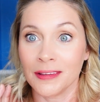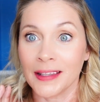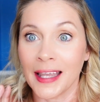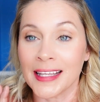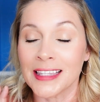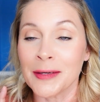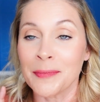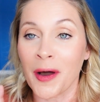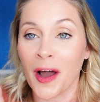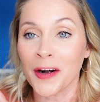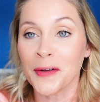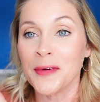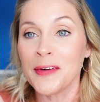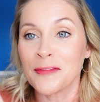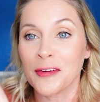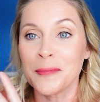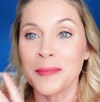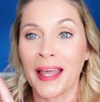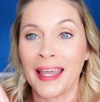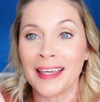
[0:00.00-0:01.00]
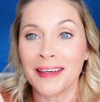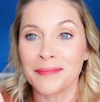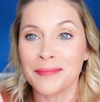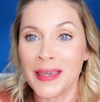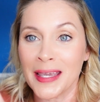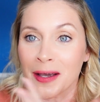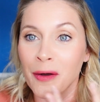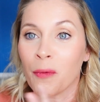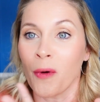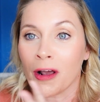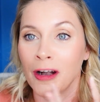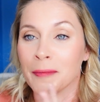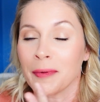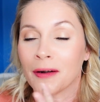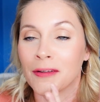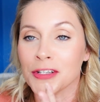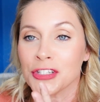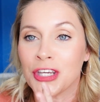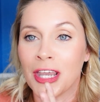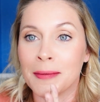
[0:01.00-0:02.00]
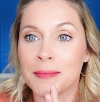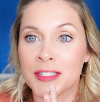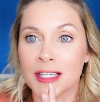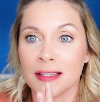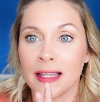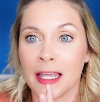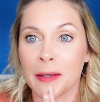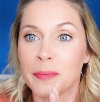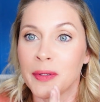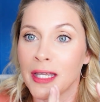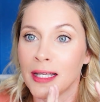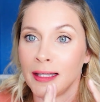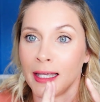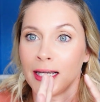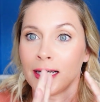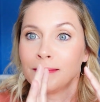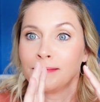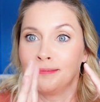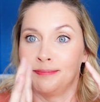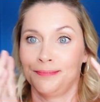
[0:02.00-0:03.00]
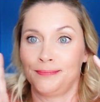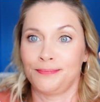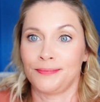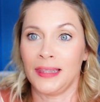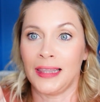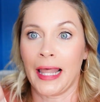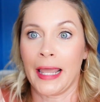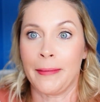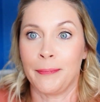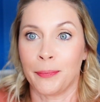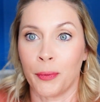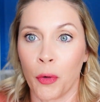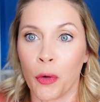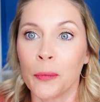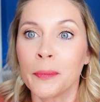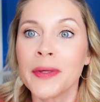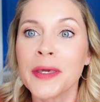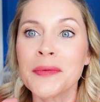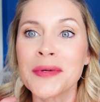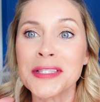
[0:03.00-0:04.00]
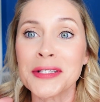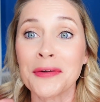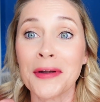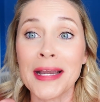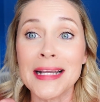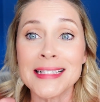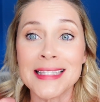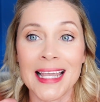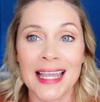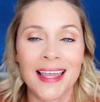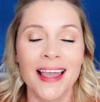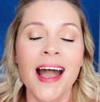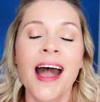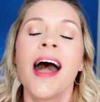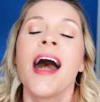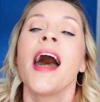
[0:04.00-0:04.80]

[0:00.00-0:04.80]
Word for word: Like the bottle went from like being a water bottle shape to like being like a light bulb. It was crazy.